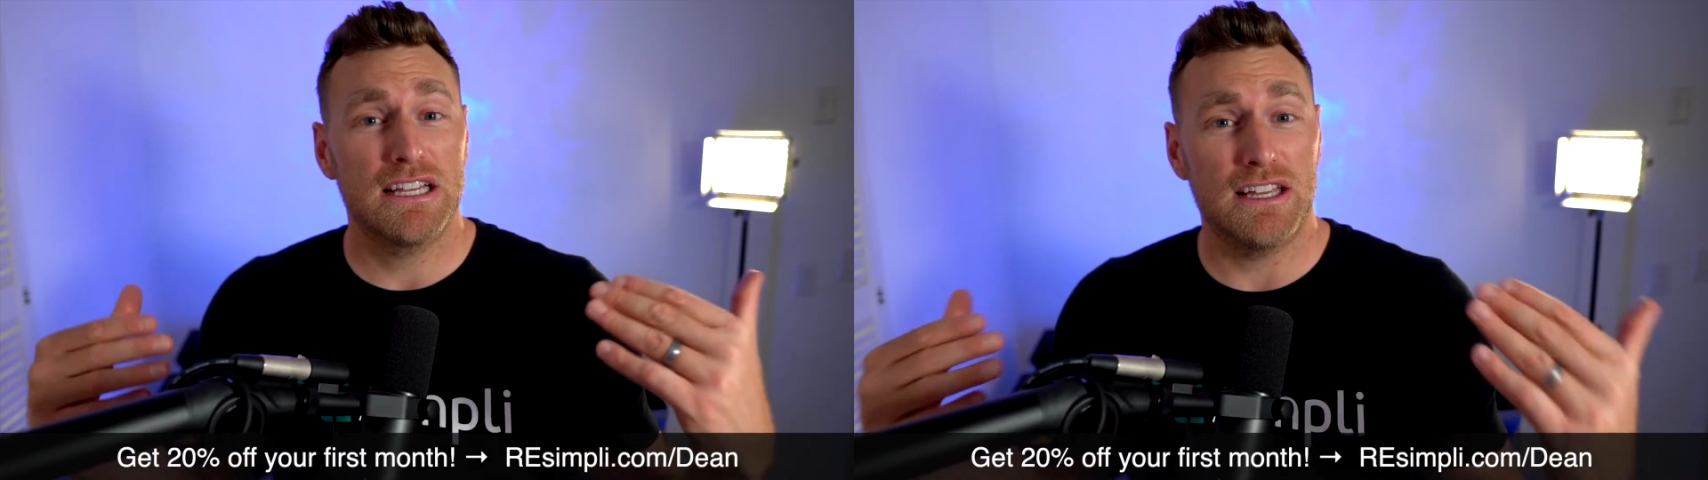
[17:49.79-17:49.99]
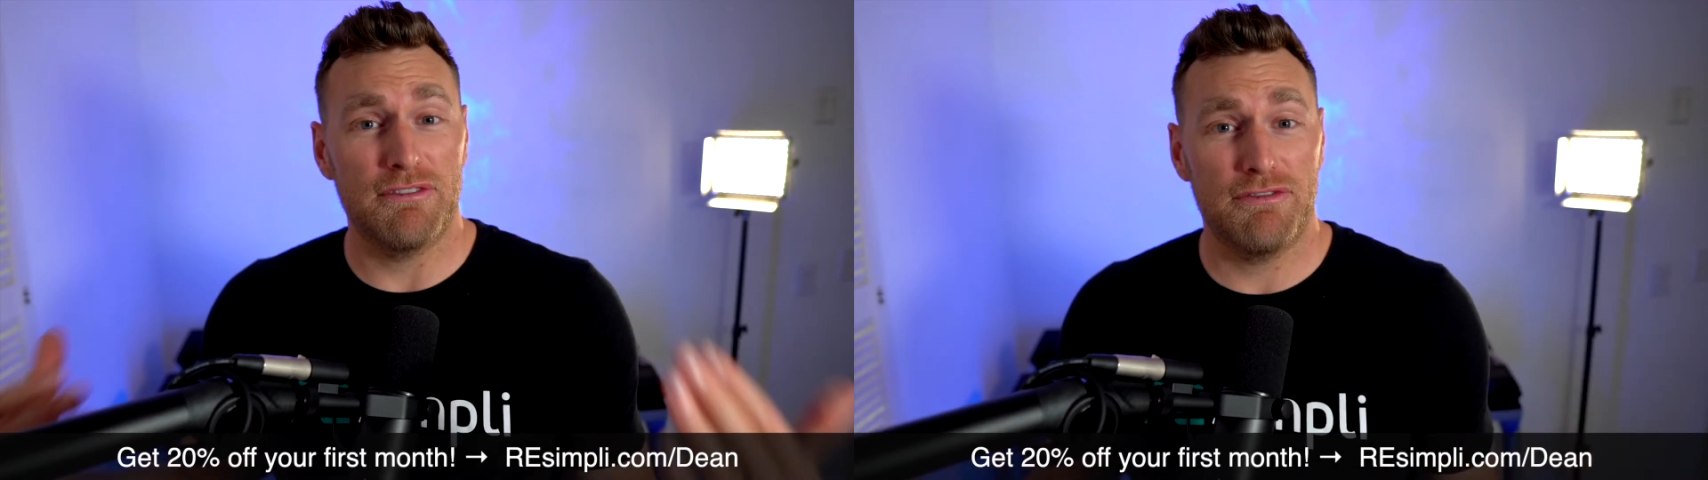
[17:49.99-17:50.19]

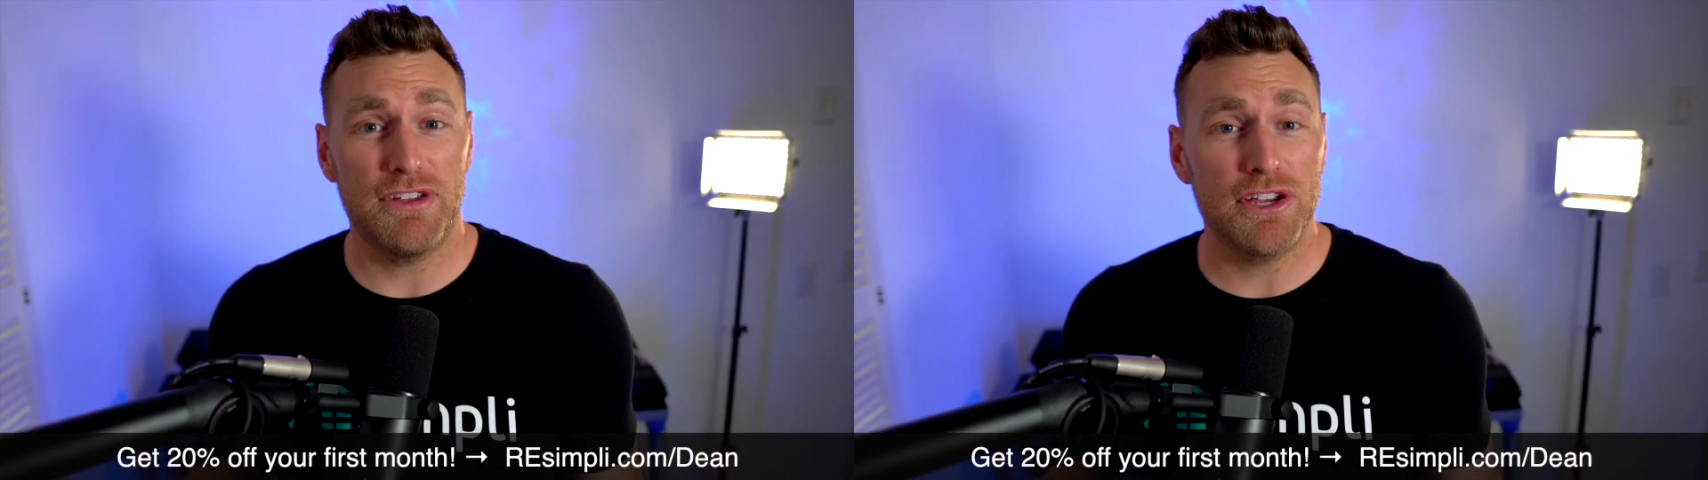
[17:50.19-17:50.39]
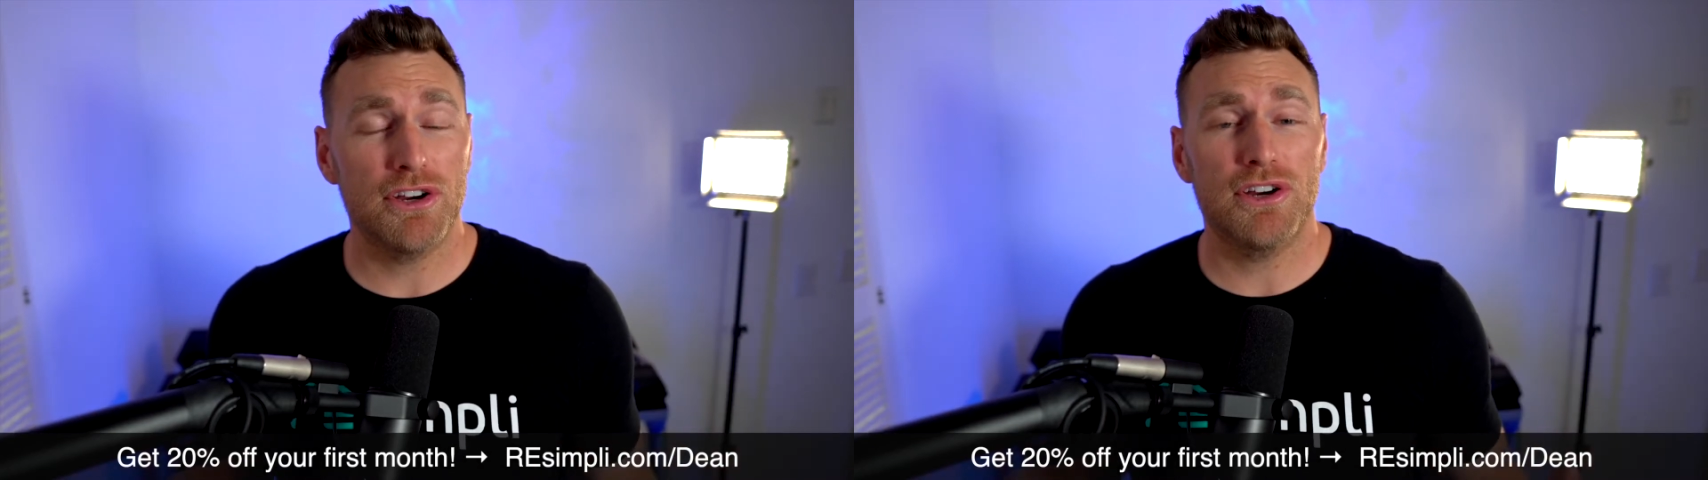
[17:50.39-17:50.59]

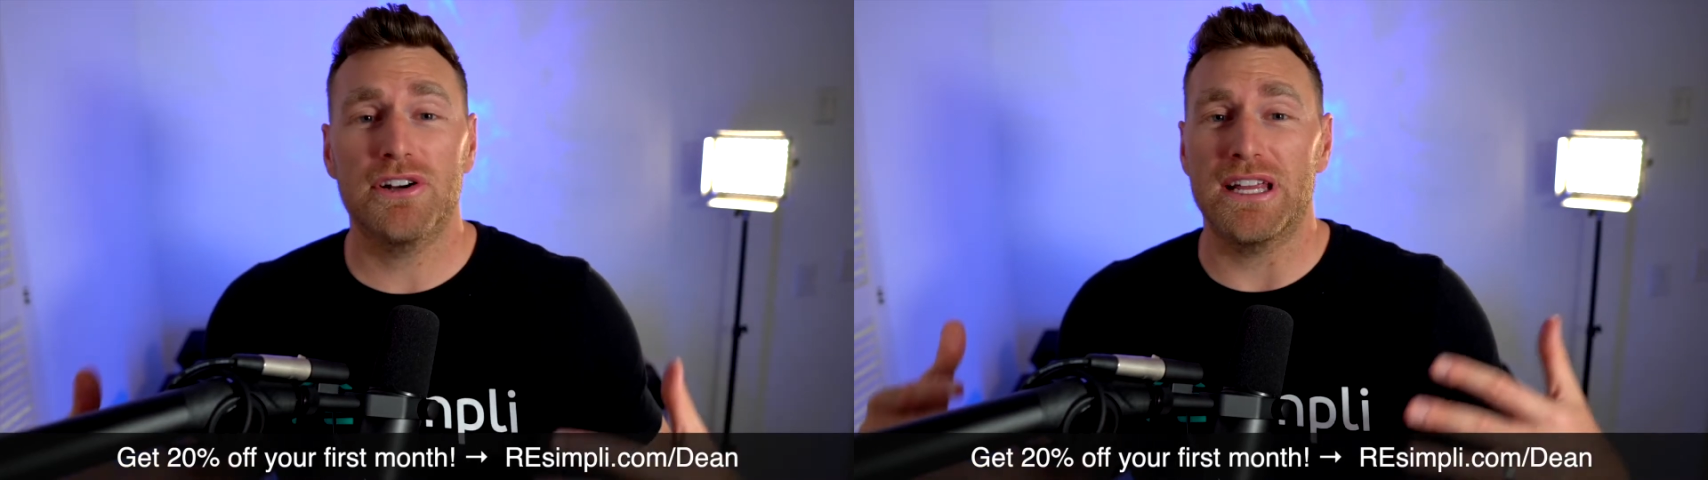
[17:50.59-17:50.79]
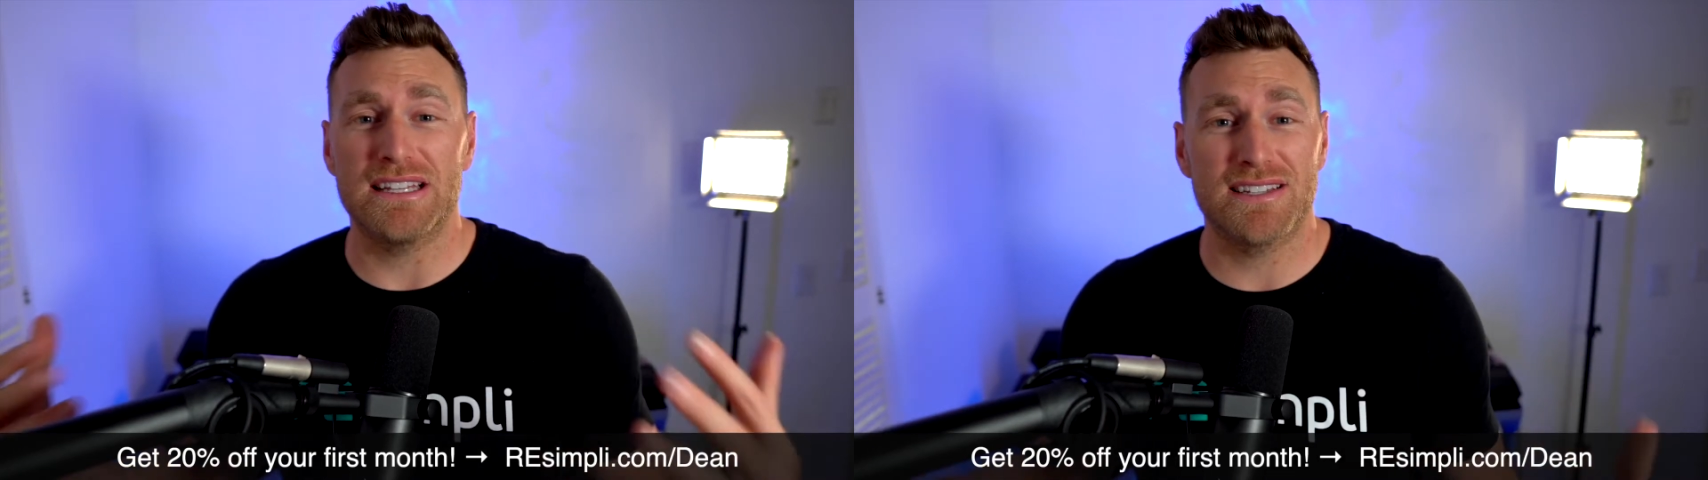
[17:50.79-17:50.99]

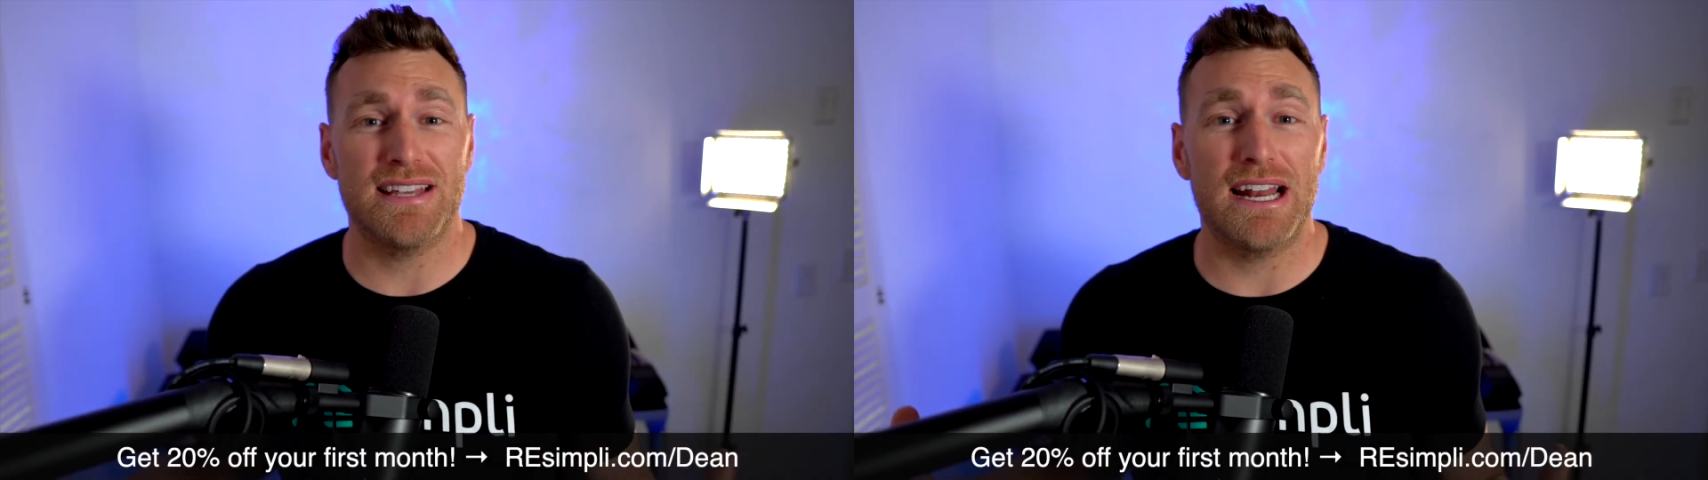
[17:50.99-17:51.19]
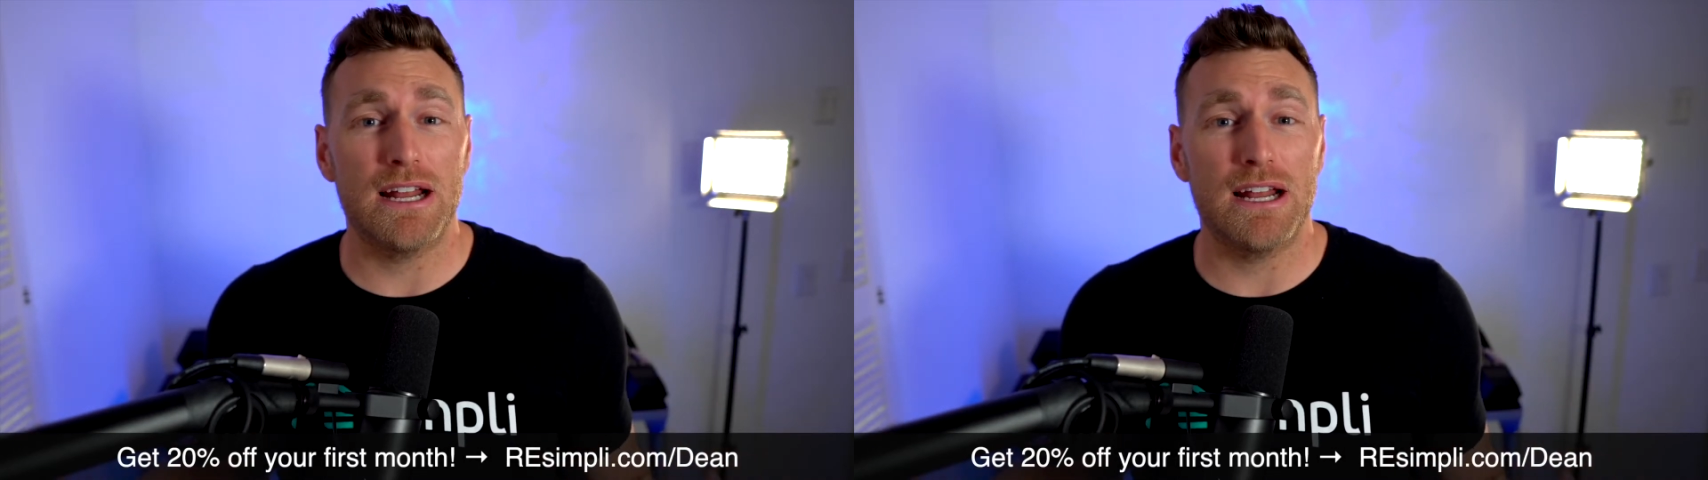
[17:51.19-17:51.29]
configured and set